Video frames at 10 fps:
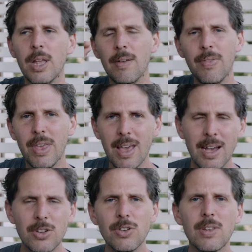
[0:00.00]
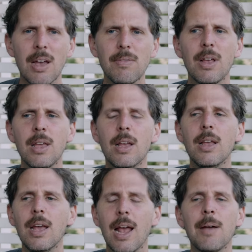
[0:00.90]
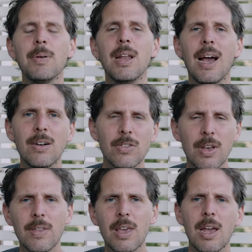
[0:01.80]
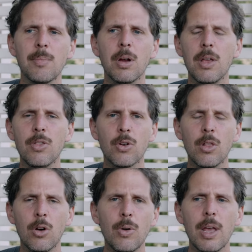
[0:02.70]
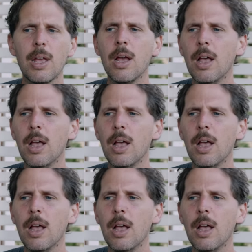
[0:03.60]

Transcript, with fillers: If the edges have light, it happened outside the camera, either loading,